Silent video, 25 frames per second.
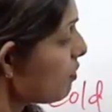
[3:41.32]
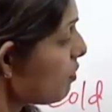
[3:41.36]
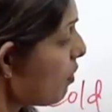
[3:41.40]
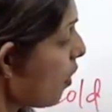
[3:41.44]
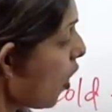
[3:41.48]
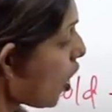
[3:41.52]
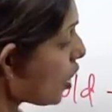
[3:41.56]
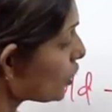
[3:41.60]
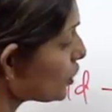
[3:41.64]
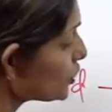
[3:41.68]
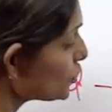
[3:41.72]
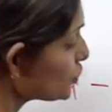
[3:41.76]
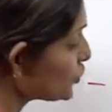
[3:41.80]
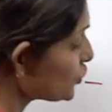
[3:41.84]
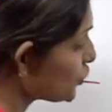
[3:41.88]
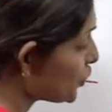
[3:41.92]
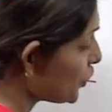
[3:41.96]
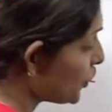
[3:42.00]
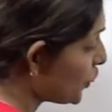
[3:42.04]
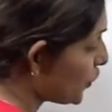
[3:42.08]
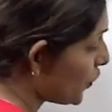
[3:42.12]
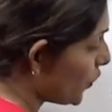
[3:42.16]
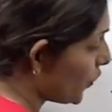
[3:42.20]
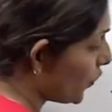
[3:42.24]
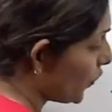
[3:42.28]

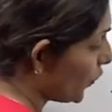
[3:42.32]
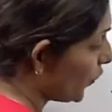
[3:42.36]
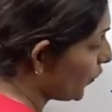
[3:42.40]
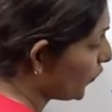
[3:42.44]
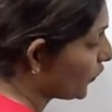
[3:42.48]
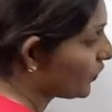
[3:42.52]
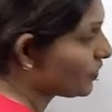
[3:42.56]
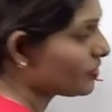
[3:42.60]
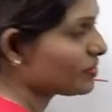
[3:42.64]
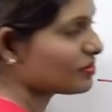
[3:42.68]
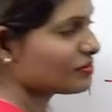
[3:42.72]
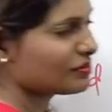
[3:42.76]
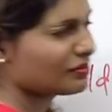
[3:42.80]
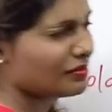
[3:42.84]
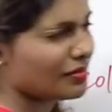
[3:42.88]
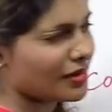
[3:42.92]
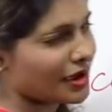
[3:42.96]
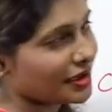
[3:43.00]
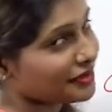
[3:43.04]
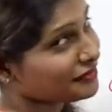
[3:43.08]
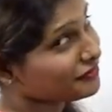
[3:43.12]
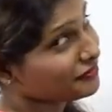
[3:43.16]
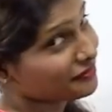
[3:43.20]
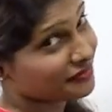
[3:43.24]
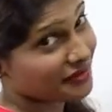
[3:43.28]
mochaccino,
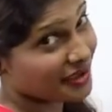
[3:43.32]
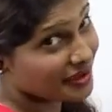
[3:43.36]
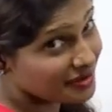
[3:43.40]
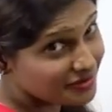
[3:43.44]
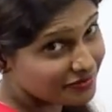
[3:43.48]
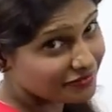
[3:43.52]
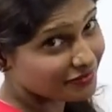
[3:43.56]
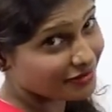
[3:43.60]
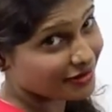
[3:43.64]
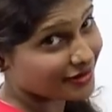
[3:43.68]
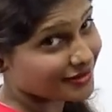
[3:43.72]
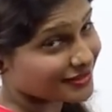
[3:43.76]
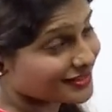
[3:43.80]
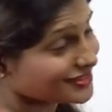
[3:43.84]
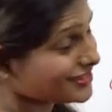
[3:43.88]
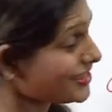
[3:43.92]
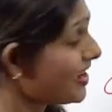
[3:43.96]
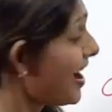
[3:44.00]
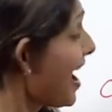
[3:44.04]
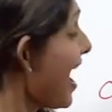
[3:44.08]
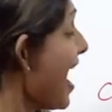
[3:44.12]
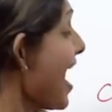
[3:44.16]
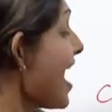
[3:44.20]
my favorite.